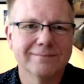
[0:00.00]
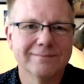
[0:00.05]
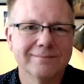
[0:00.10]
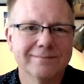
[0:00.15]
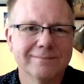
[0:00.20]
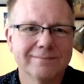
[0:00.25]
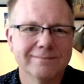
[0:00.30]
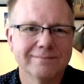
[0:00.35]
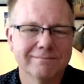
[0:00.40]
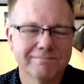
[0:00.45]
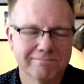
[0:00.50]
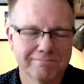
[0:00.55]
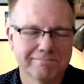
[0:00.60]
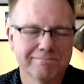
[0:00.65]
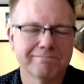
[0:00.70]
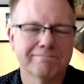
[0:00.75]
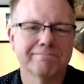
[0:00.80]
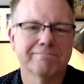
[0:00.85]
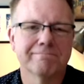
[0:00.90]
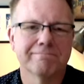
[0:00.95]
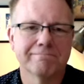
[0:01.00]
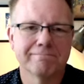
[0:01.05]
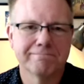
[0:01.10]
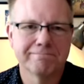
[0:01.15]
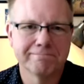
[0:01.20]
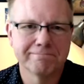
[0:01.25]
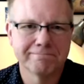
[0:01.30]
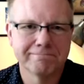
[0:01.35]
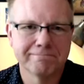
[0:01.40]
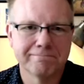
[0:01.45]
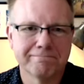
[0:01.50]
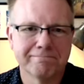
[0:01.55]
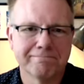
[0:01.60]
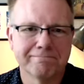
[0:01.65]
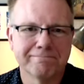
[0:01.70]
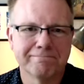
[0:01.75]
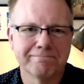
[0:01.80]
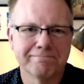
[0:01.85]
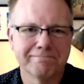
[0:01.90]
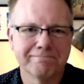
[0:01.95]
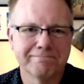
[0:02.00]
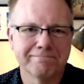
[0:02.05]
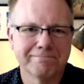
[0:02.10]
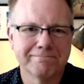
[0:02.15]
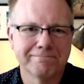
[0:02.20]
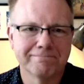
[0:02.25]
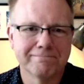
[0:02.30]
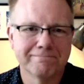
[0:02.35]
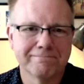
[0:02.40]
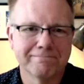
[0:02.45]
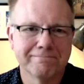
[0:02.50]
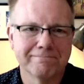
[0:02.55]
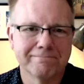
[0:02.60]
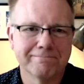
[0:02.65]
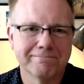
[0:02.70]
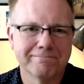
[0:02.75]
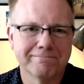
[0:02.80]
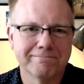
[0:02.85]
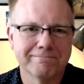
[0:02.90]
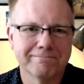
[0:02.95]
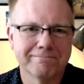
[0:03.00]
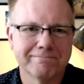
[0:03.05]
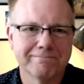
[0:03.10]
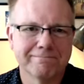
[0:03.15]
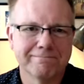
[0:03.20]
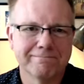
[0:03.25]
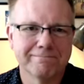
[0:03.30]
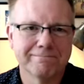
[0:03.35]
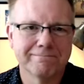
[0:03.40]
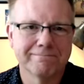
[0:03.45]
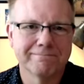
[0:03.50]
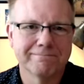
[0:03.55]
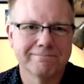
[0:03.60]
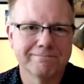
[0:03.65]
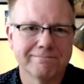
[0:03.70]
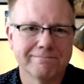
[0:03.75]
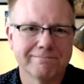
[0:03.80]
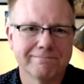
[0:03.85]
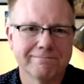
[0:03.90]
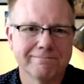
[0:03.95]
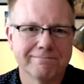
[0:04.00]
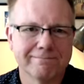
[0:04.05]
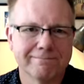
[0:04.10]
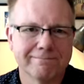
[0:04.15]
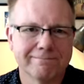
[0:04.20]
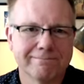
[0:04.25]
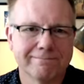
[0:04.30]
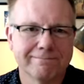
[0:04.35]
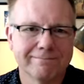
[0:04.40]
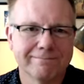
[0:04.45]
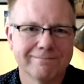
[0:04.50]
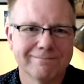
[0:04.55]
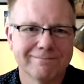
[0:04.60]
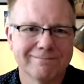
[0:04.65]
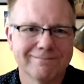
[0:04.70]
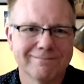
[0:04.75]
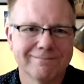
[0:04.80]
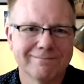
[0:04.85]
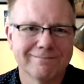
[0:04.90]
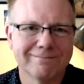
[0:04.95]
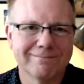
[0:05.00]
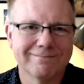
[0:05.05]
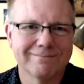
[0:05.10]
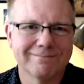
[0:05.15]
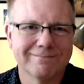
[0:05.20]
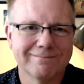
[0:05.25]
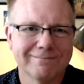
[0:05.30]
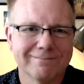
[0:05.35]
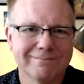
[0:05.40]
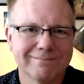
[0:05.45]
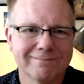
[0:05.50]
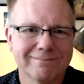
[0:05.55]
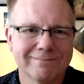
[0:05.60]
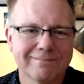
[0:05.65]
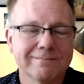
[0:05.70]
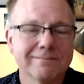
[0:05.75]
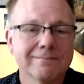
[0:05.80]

No words are spoken by the person on screen.